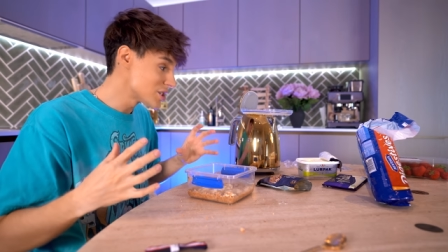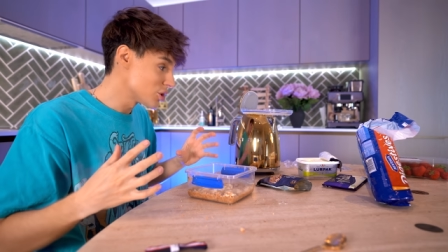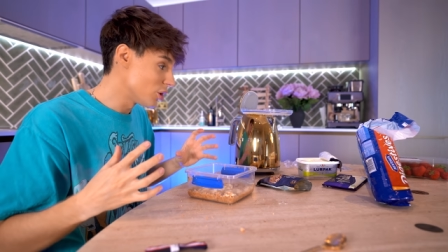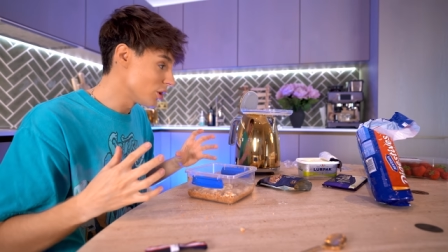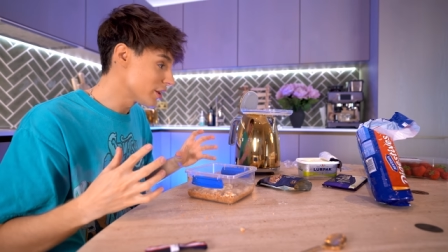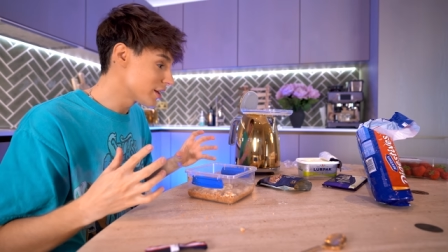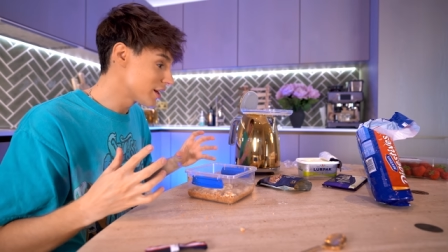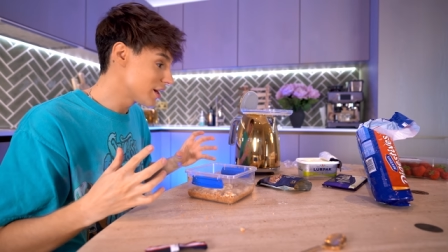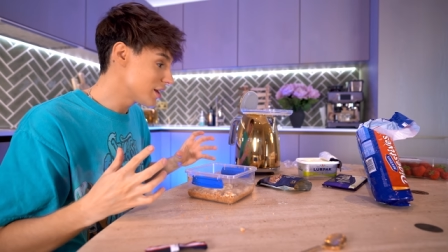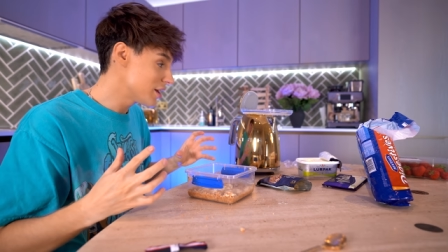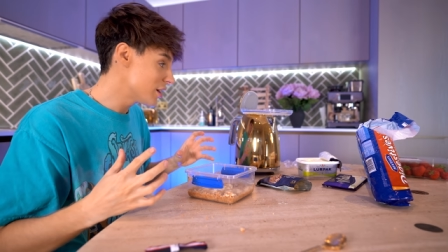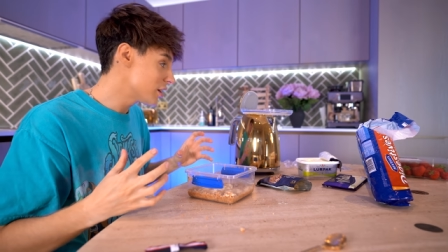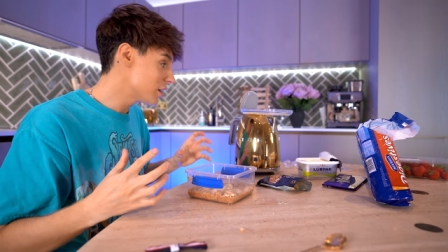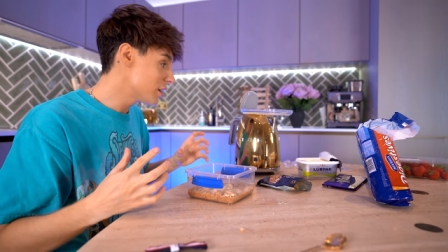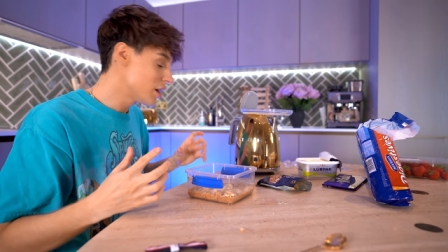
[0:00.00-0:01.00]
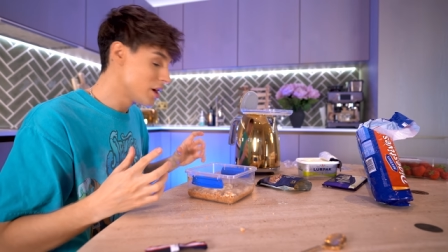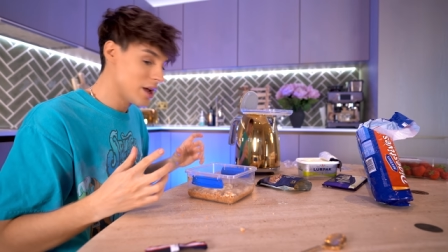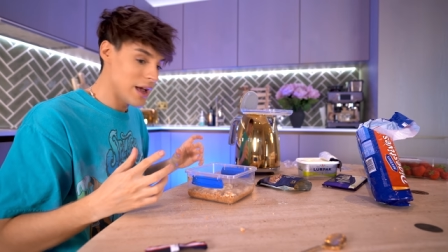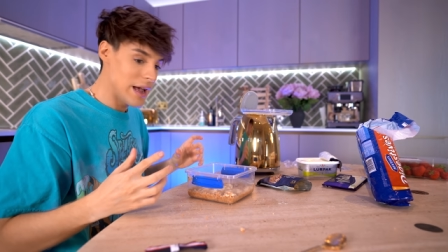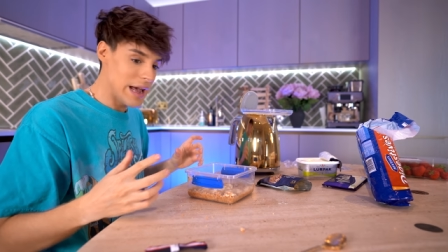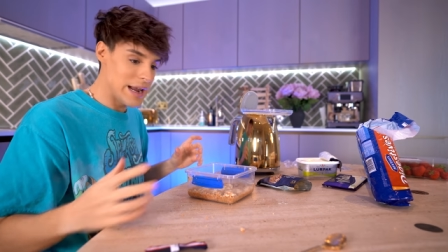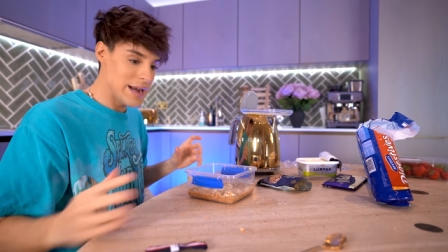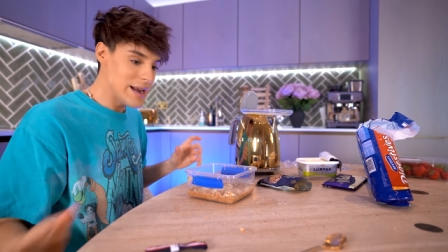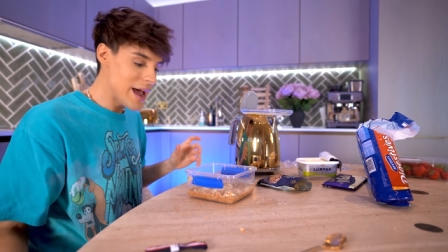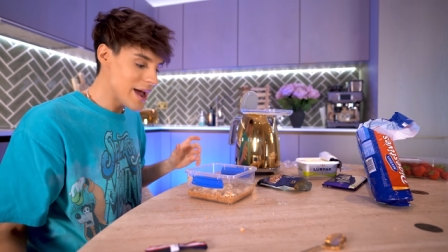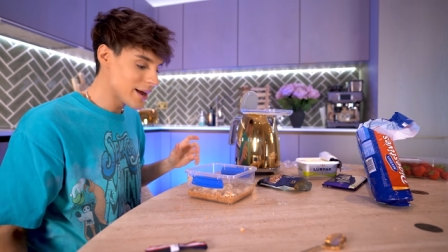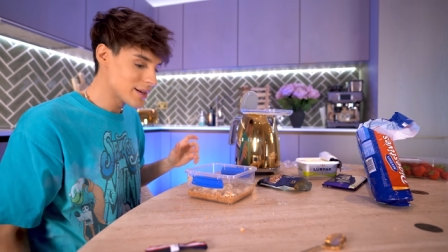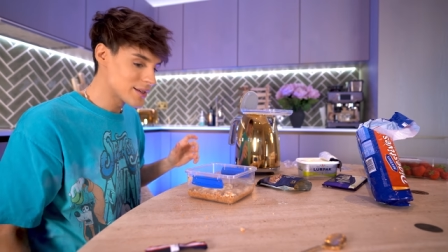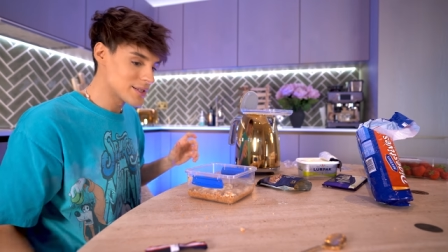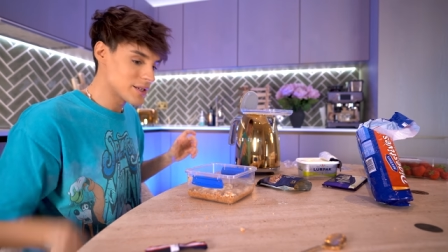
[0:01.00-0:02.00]
solid in here. And
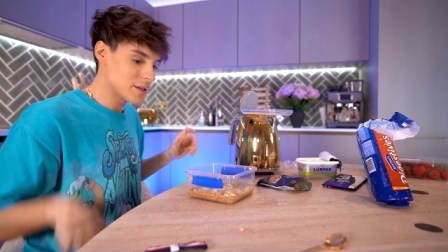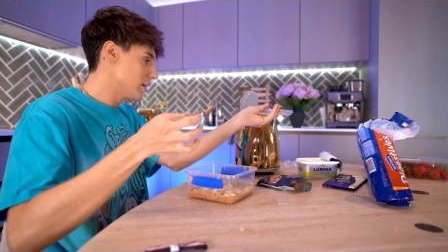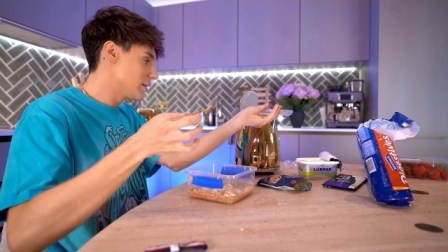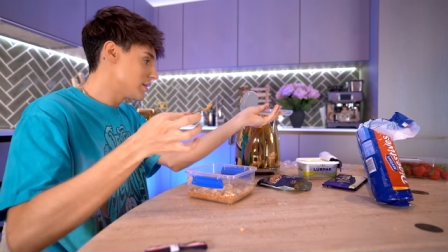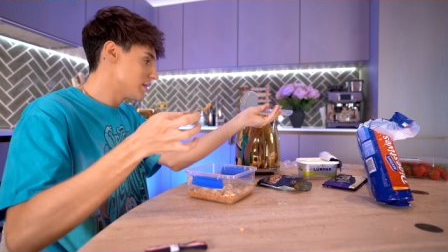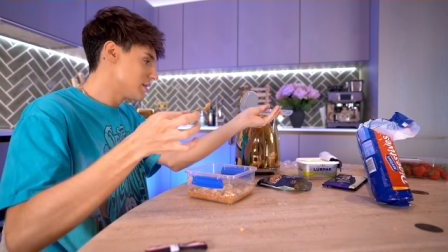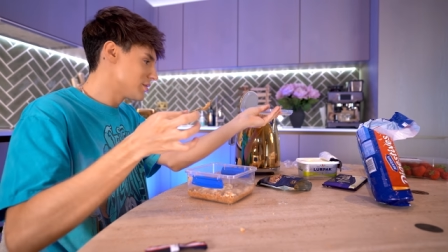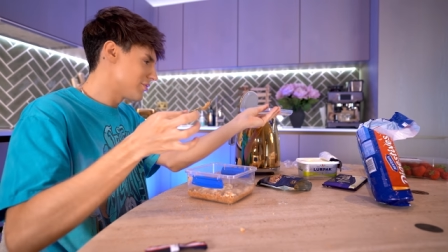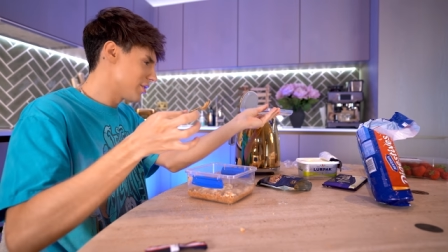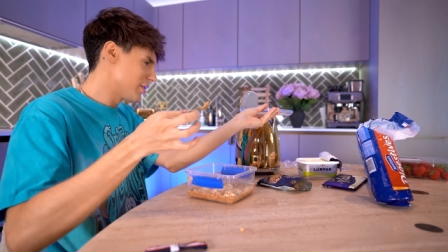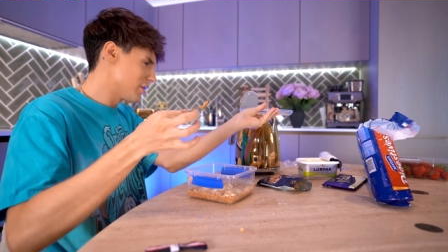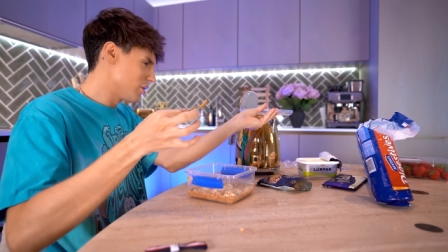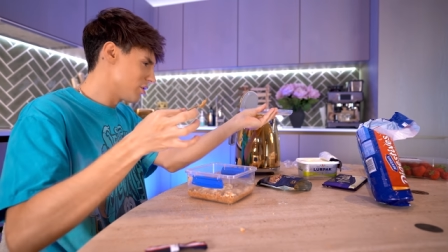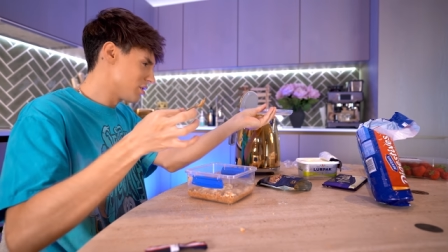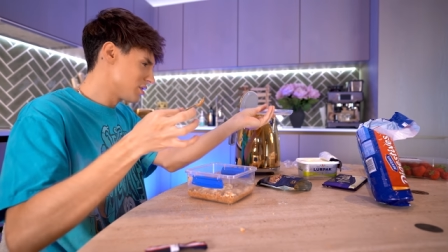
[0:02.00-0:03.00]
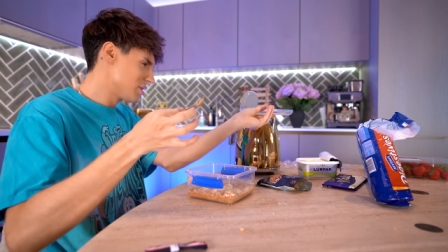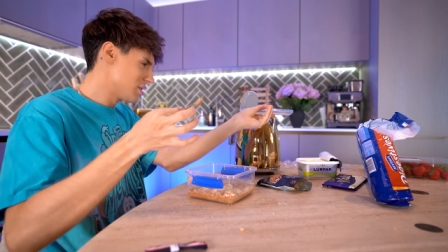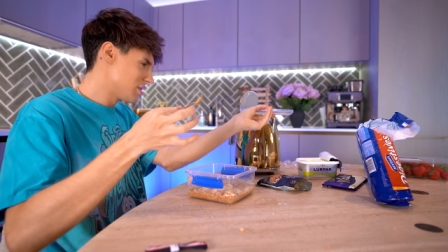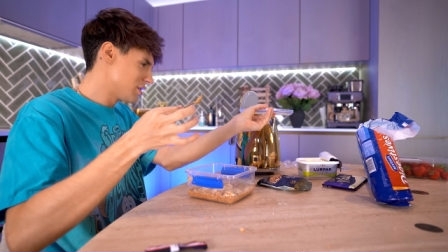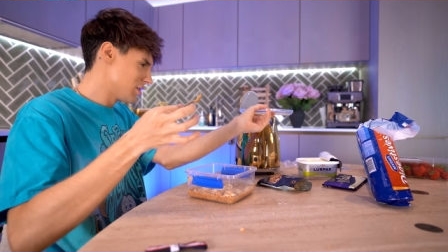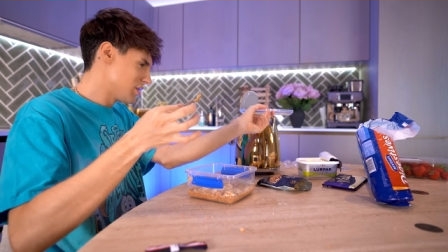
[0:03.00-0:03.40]
next, is this very hot?